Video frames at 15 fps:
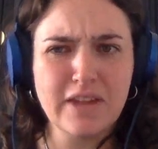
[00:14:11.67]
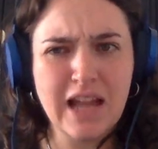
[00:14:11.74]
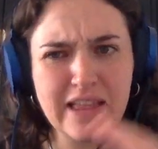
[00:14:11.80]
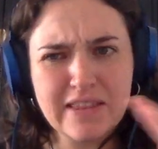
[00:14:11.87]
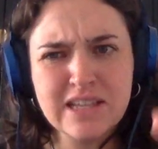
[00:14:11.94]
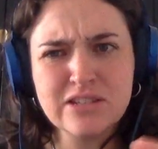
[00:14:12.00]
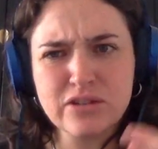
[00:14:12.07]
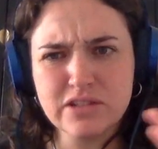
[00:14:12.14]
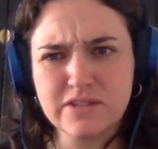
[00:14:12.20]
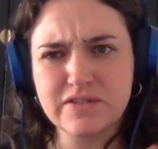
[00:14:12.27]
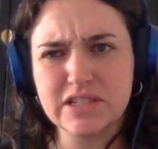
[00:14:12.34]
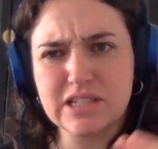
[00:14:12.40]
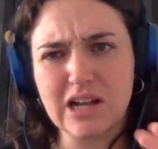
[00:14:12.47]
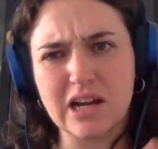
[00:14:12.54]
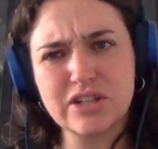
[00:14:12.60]
And these sorts of
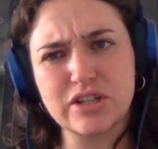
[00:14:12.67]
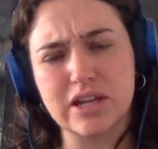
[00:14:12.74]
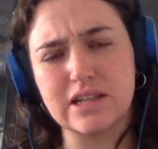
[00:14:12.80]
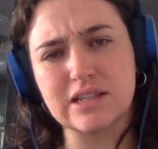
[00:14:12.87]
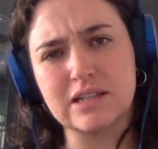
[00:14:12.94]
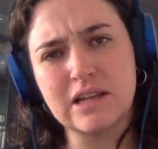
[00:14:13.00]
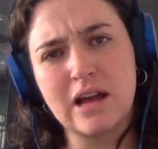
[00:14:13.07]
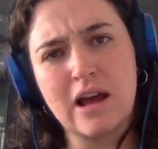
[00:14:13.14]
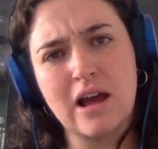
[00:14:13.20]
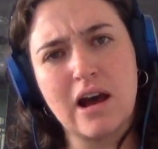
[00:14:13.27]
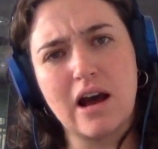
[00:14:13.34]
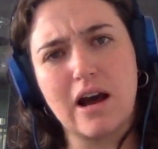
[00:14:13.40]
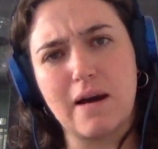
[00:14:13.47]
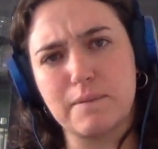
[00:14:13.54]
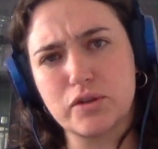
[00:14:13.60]
discussions,
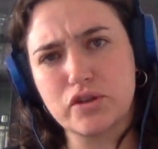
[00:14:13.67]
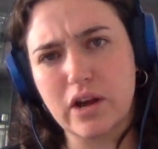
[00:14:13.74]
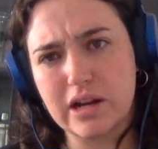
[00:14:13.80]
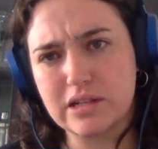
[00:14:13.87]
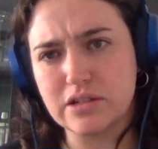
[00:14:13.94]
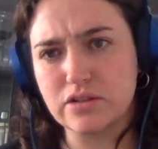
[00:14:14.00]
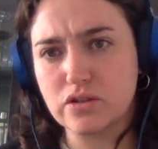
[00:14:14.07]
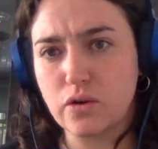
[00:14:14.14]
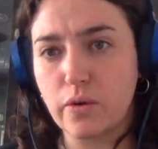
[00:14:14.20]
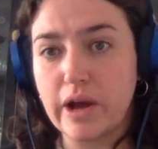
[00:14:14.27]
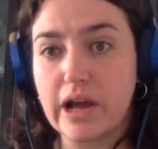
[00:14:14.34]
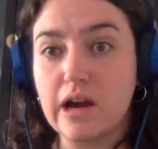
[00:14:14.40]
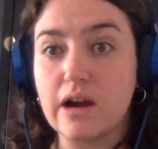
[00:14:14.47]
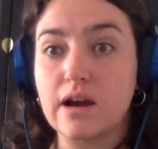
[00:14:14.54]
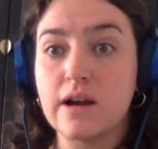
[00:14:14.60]
trying to
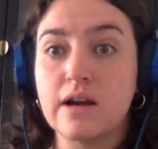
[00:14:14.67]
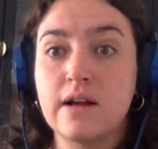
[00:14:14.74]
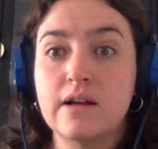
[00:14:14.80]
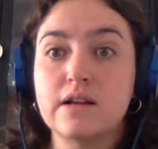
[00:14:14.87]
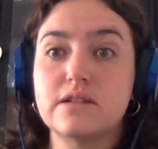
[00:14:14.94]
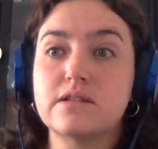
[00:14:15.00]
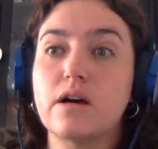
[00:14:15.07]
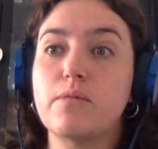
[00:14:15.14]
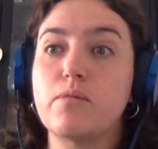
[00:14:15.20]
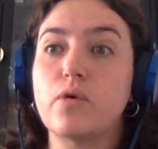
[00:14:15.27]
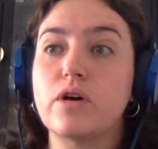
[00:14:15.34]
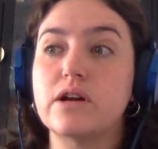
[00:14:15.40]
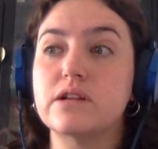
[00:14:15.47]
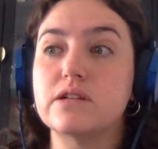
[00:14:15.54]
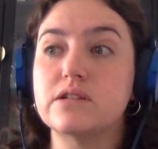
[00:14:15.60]
square
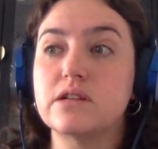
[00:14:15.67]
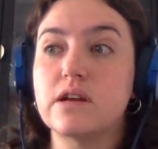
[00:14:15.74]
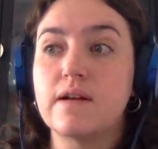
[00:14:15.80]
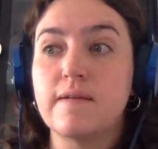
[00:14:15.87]
someone's